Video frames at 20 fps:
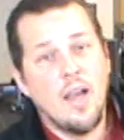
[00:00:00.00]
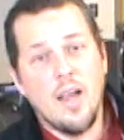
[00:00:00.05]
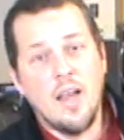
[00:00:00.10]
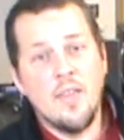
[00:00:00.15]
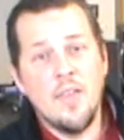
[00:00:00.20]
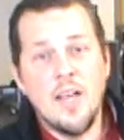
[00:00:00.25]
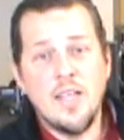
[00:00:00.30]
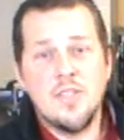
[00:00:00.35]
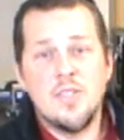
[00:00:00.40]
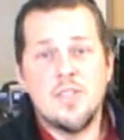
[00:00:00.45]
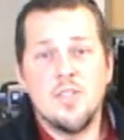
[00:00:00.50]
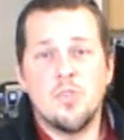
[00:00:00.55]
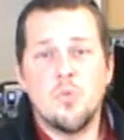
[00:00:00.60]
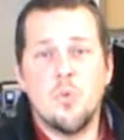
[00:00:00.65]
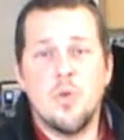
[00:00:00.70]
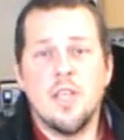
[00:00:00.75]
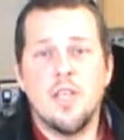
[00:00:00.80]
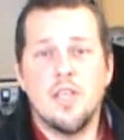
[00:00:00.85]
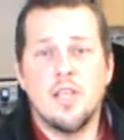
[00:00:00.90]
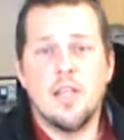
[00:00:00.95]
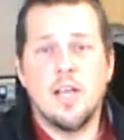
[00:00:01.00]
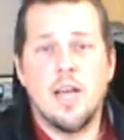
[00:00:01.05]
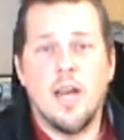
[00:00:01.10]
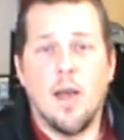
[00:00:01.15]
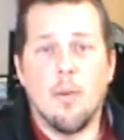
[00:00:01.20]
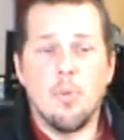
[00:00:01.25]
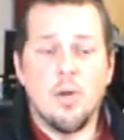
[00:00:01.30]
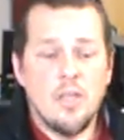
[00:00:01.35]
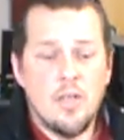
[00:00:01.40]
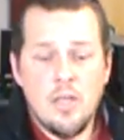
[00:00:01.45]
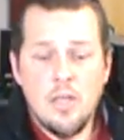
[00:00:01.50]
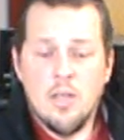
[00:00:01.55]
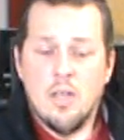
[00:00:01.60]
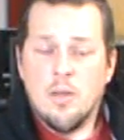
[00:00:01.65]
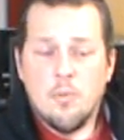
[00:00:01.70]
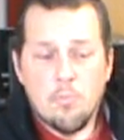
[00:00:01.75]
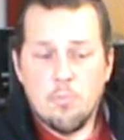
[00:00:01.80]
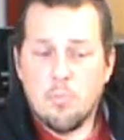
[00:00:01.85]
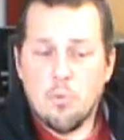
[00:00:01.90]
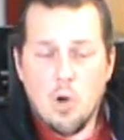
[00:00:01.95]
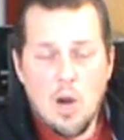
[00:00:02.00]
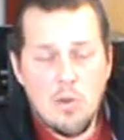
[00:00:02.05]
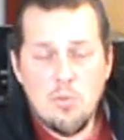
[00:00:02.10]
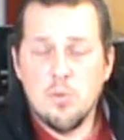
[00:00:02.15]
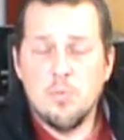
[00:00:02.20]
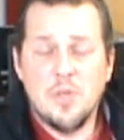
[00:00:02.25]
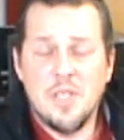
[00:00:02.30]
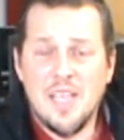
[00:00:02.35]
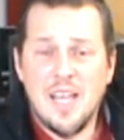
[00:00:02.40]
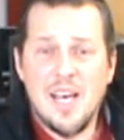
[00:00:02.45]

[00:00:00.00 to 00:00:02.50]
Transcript: And that's this week in lab. Probably